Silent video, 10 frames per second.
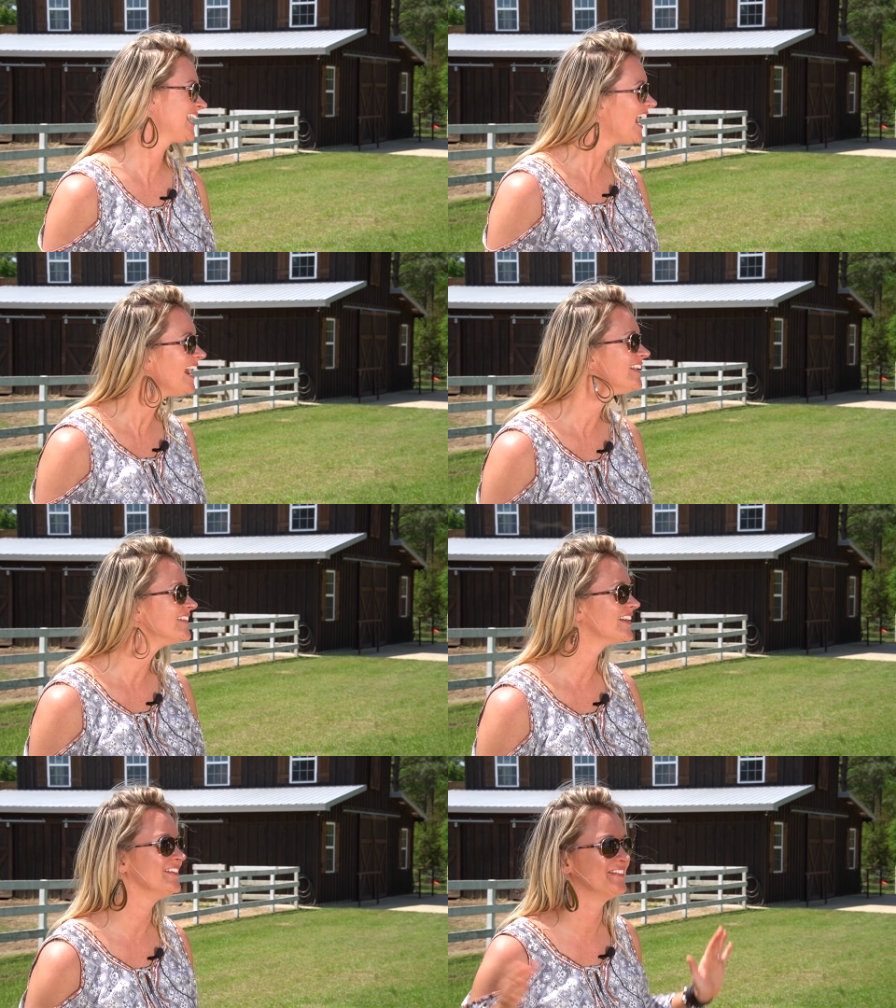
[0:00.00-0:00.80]

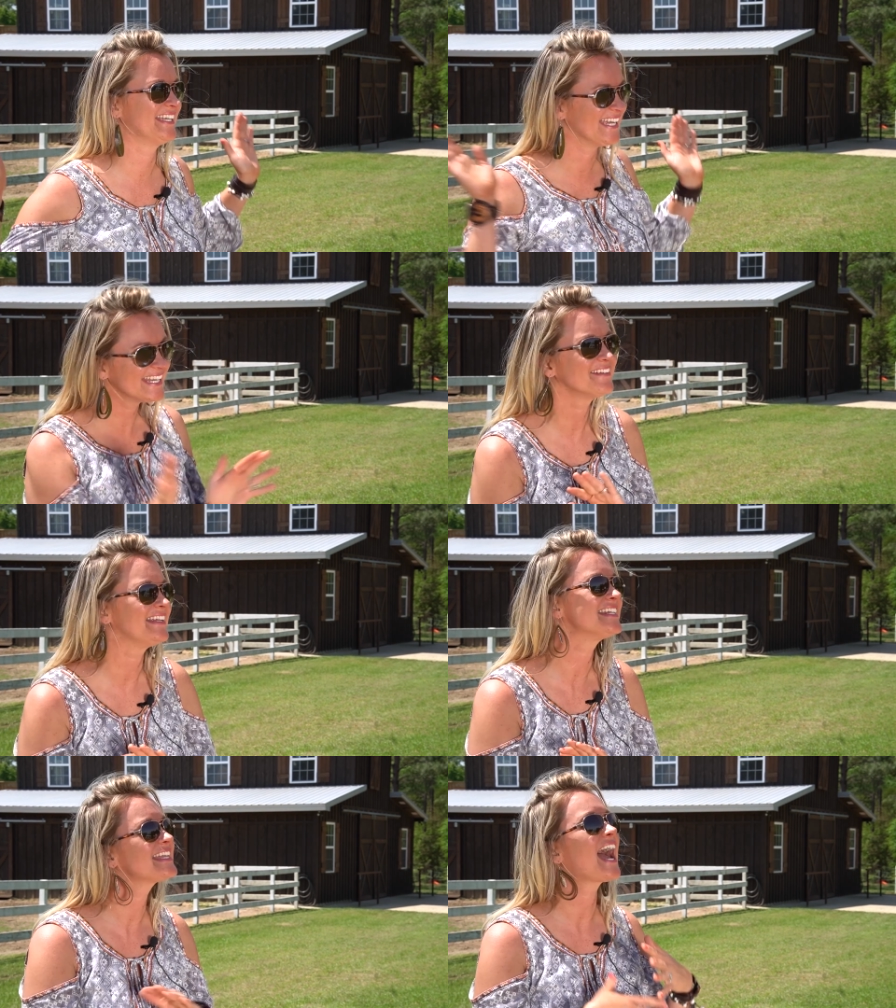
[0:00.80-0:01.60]
child, are you kidding me?
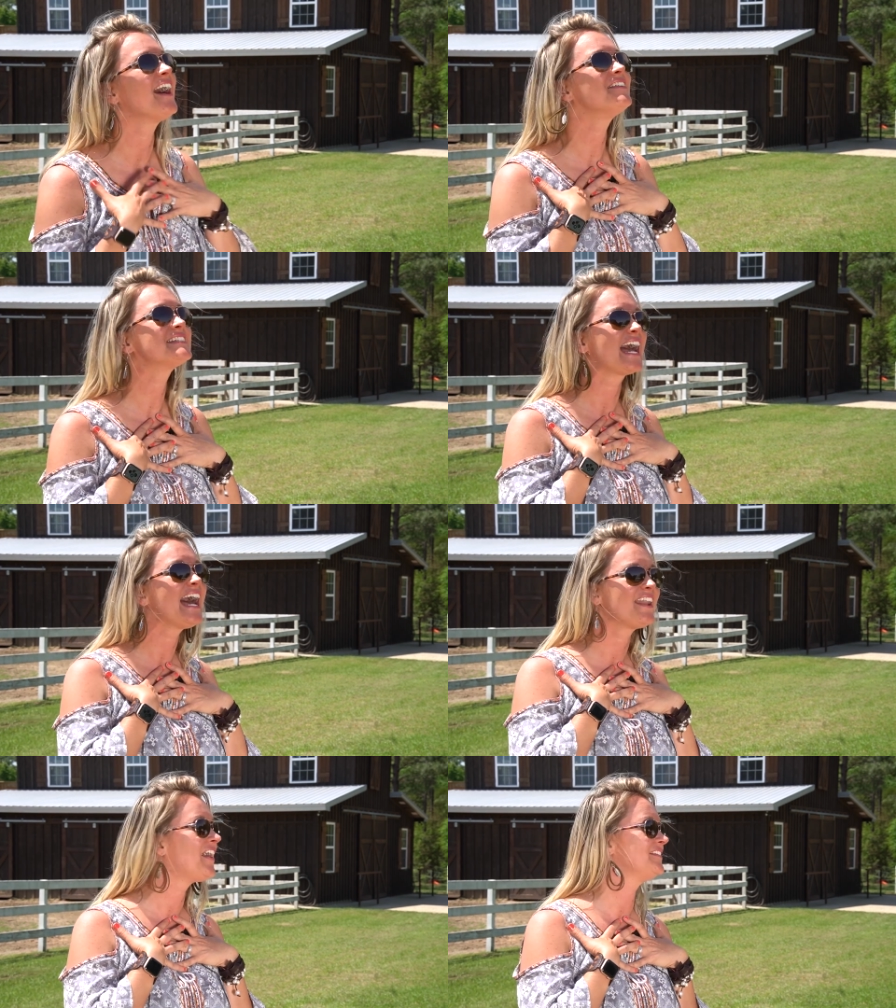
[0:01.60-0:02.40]
Because I was I
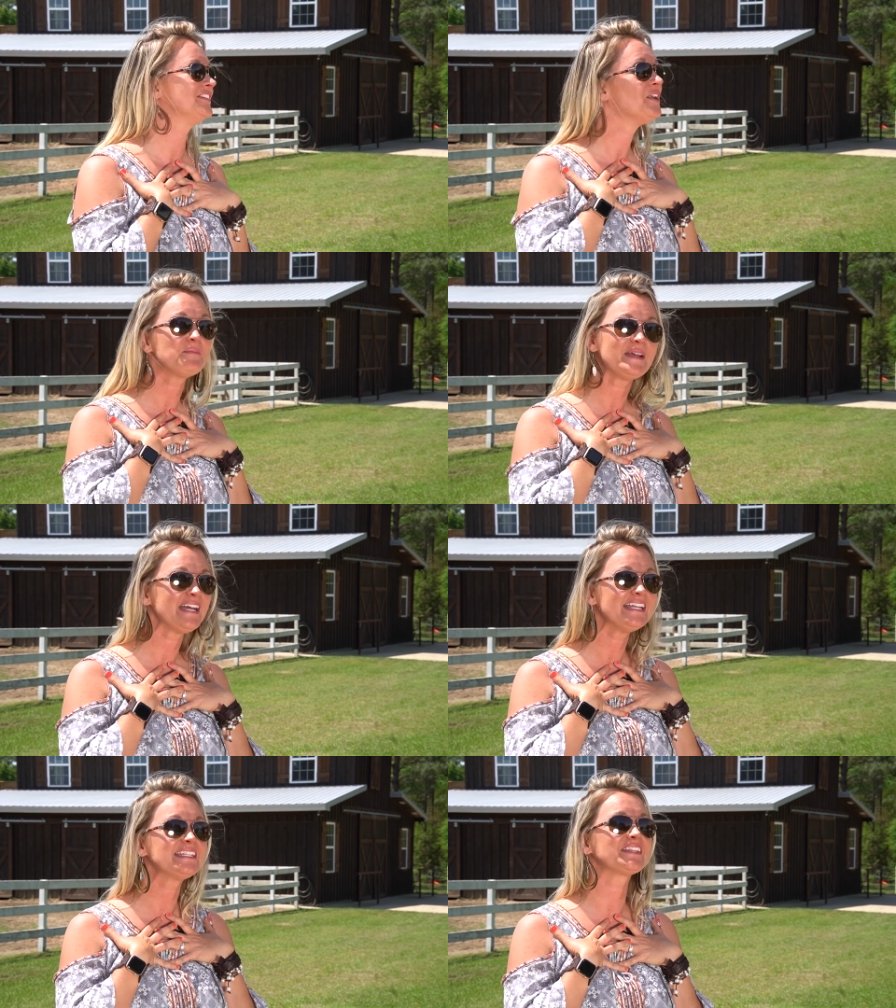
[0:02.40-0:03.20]
had Javy
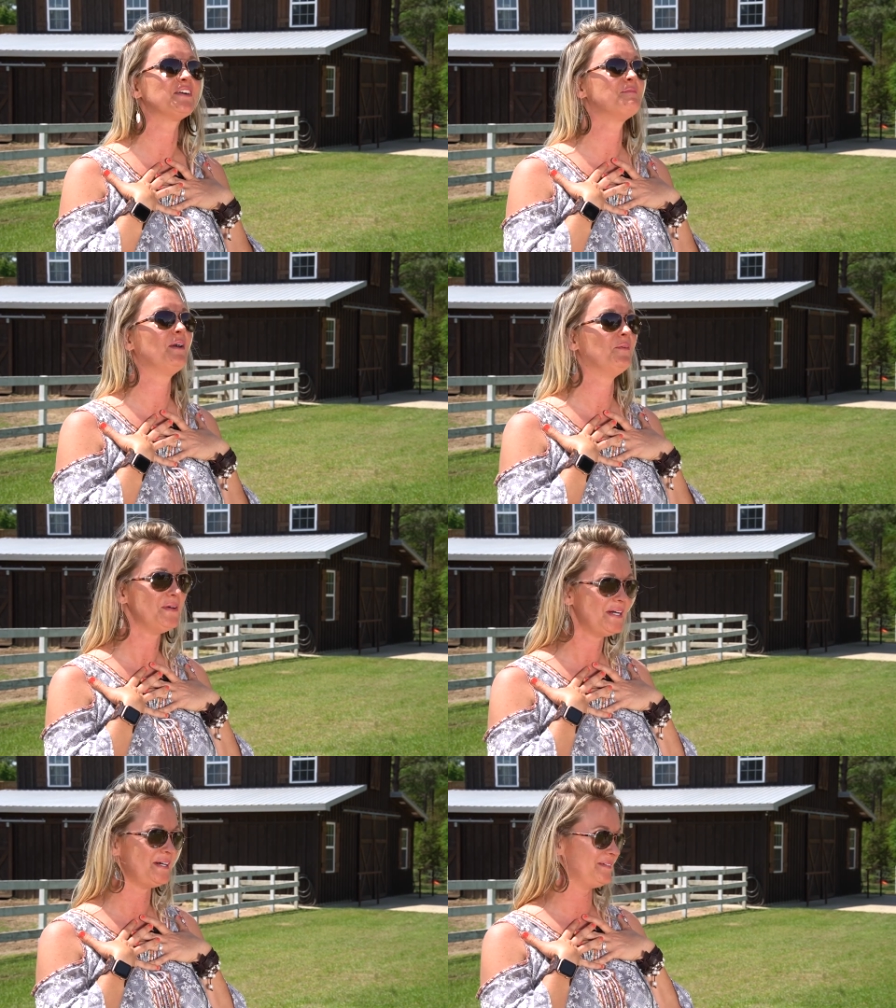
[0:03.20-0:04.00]
Lopez on my
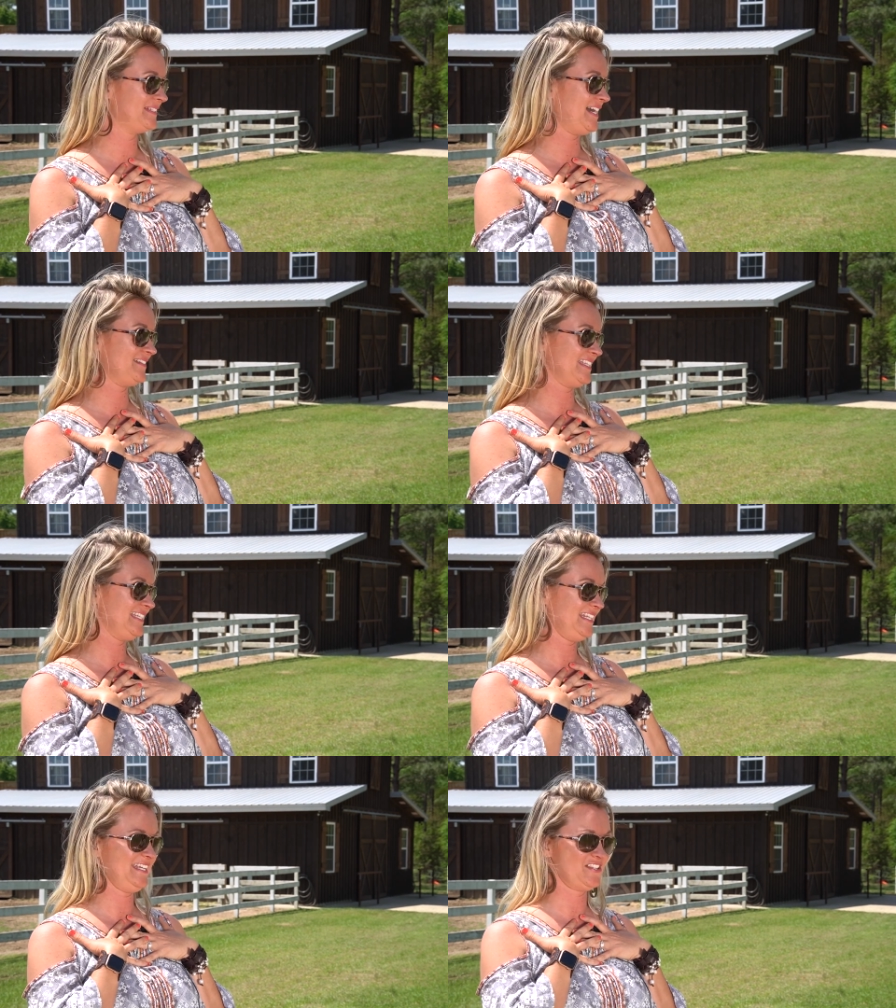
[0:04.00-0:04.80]
wall yeah. when I was a
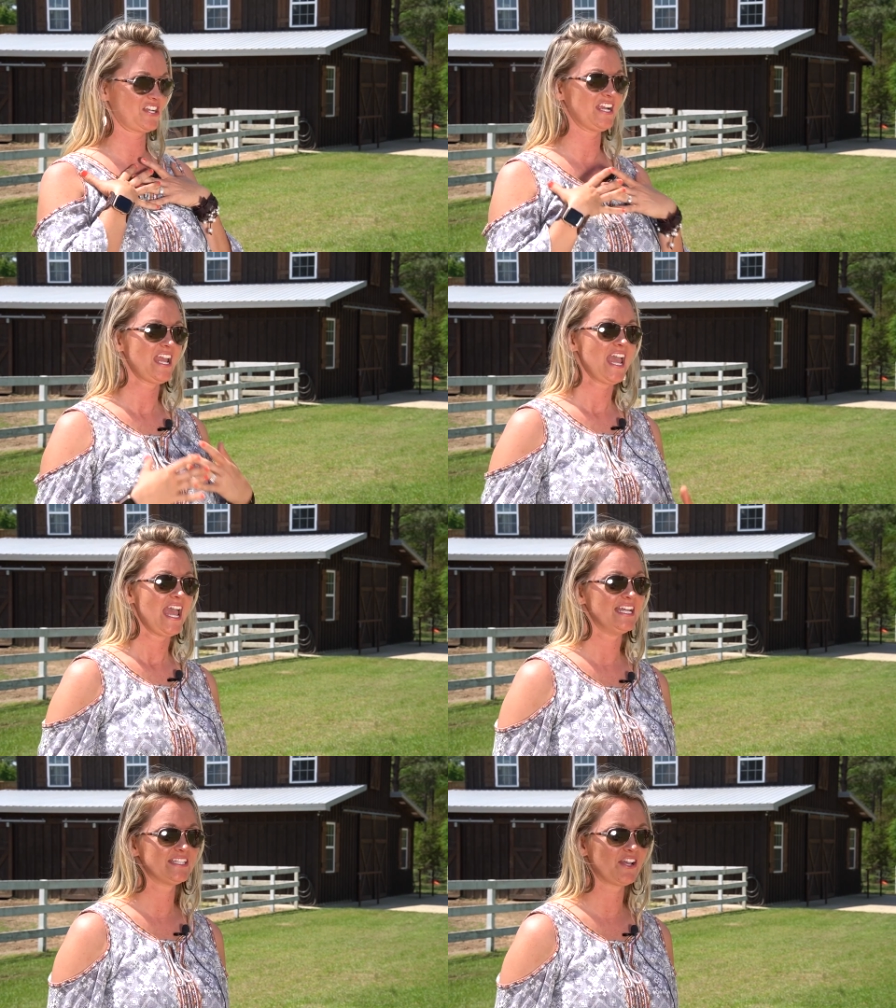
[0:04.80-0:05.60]
teenager,
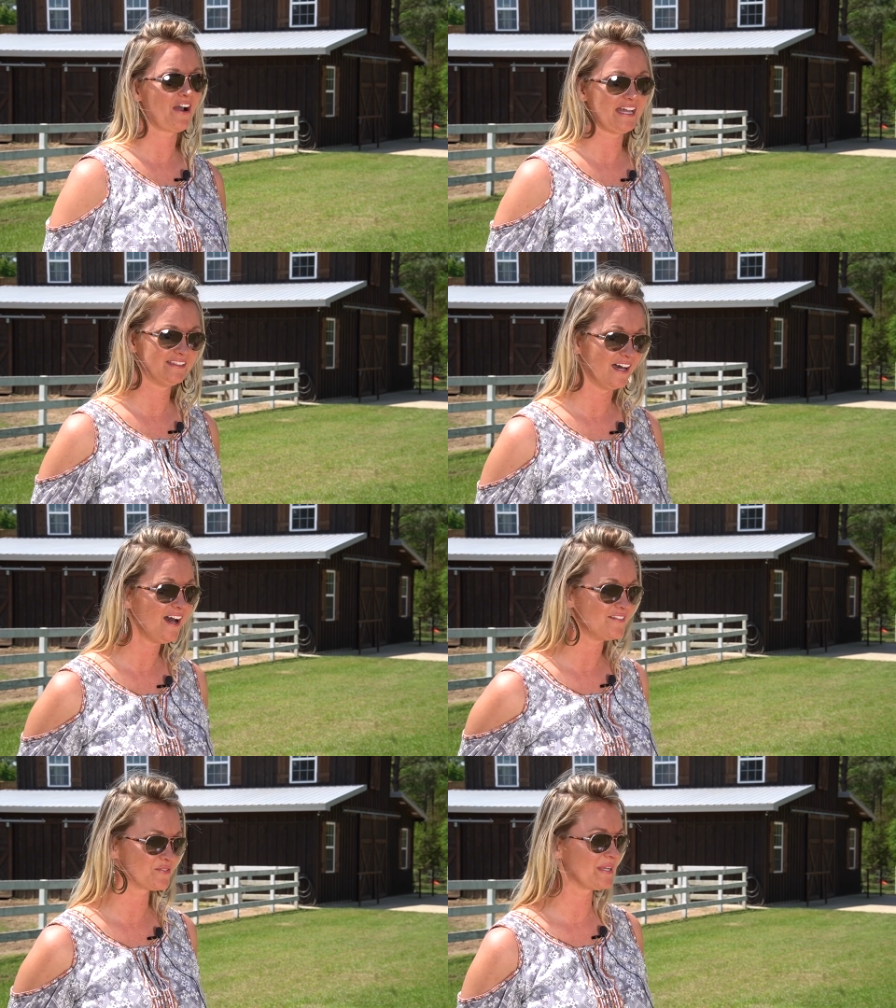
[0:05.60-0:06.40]
and so I
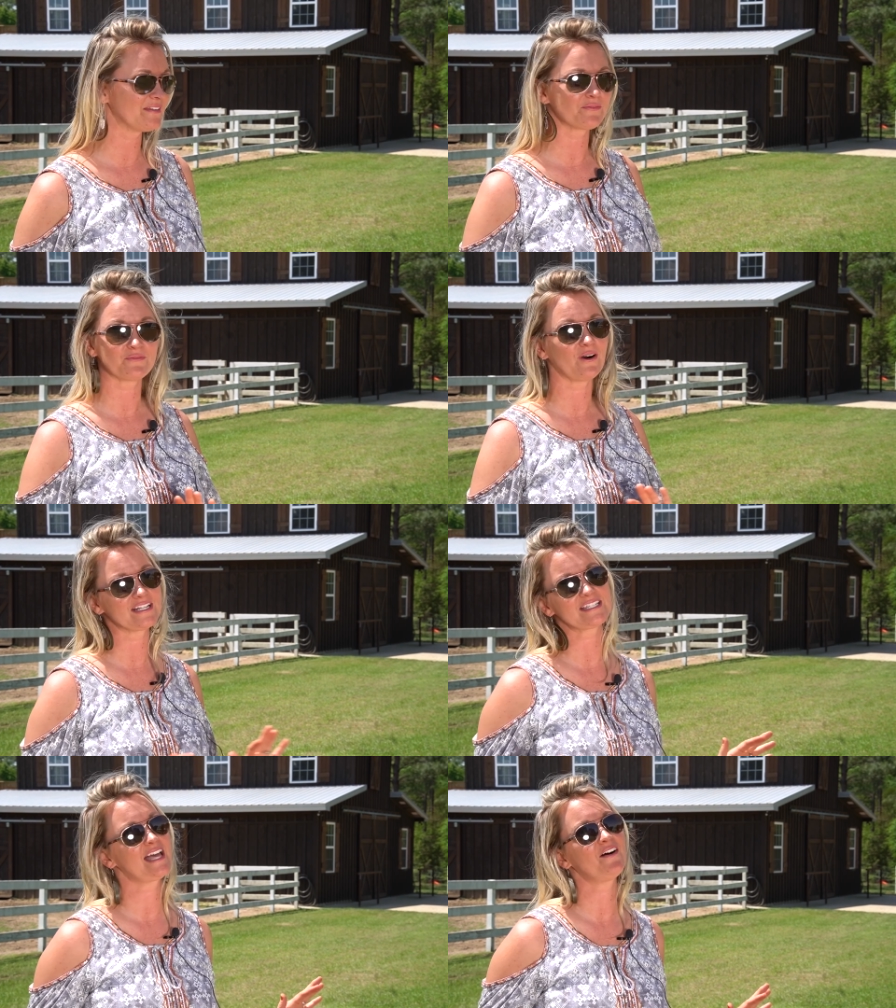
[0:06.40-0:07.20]
loved. We
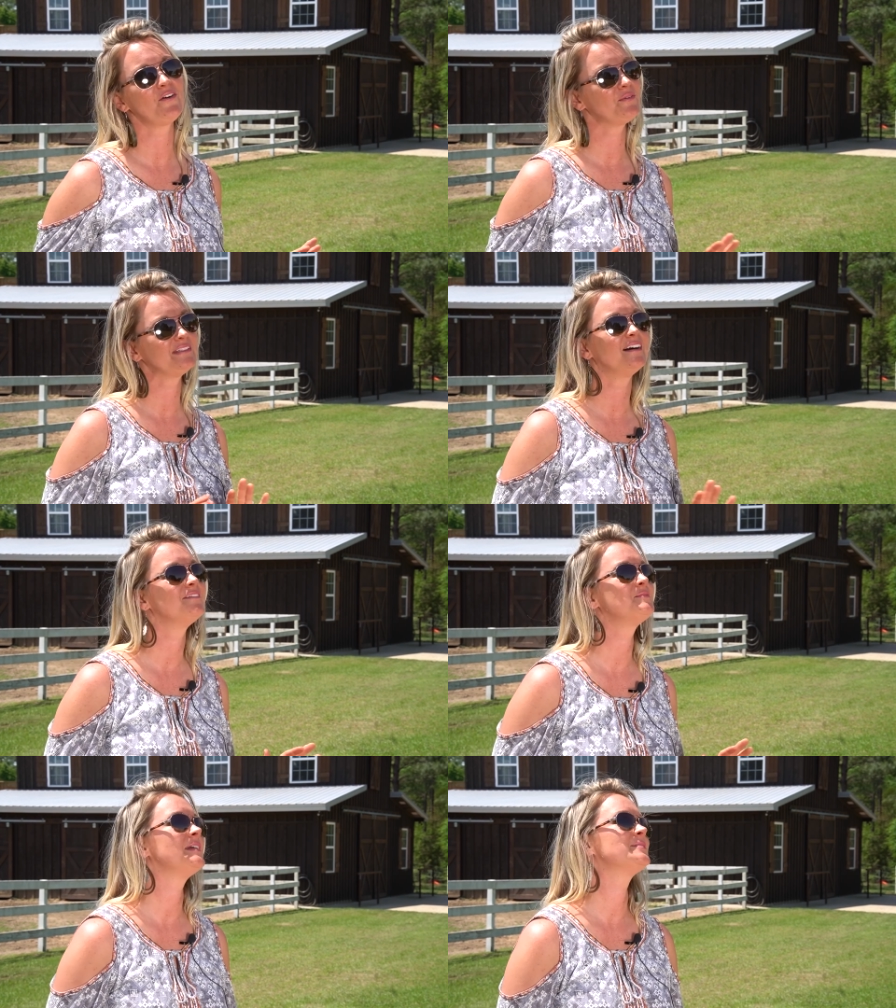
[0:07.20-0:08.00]
watched that whole. We
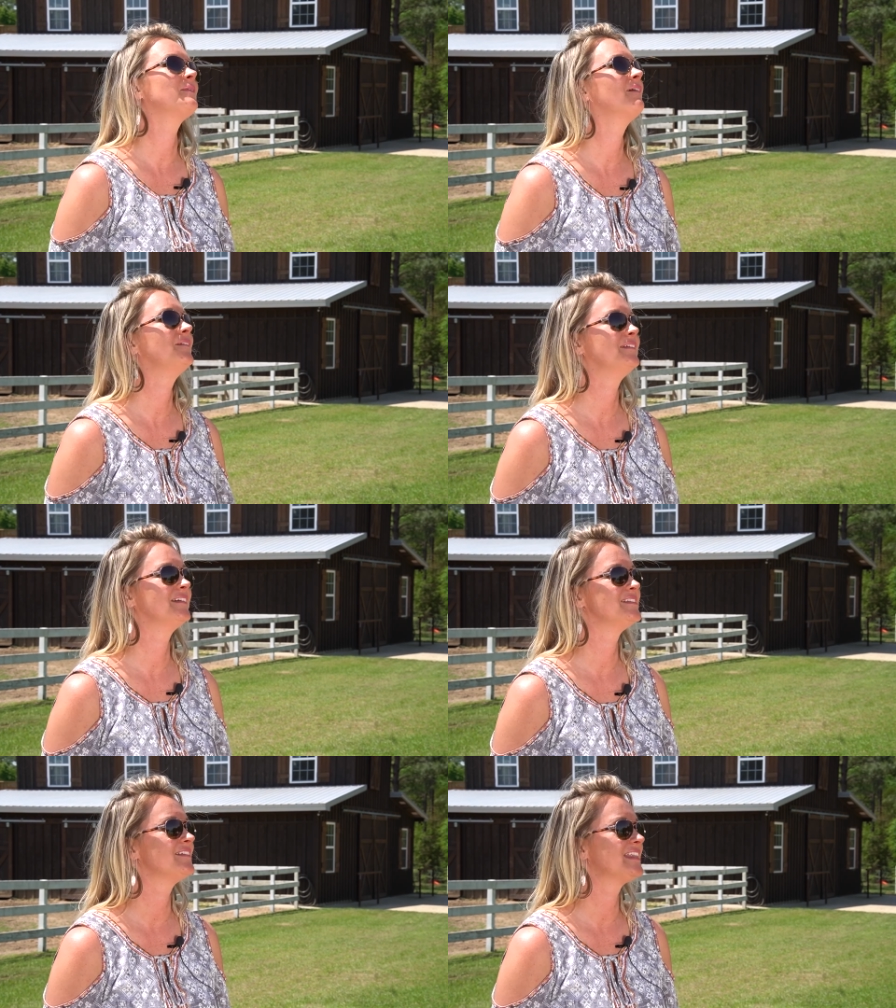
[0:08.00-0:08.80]
loved baseball and we
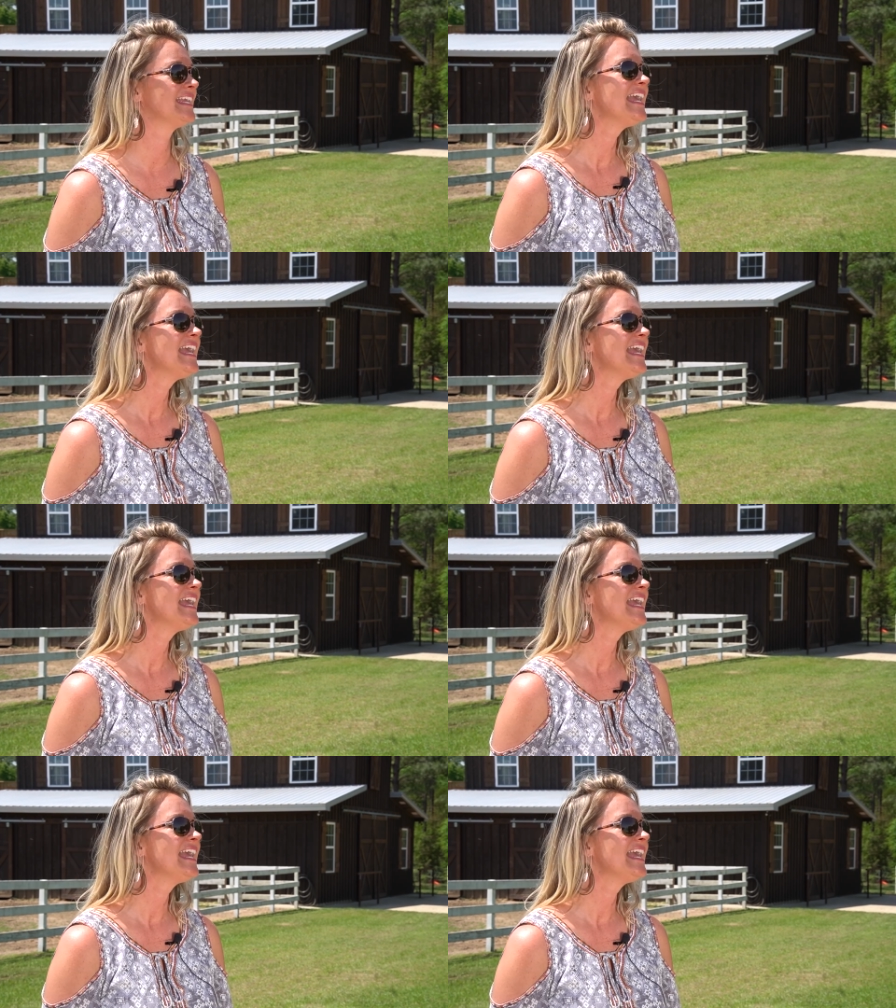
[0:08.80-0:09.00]
loved everything.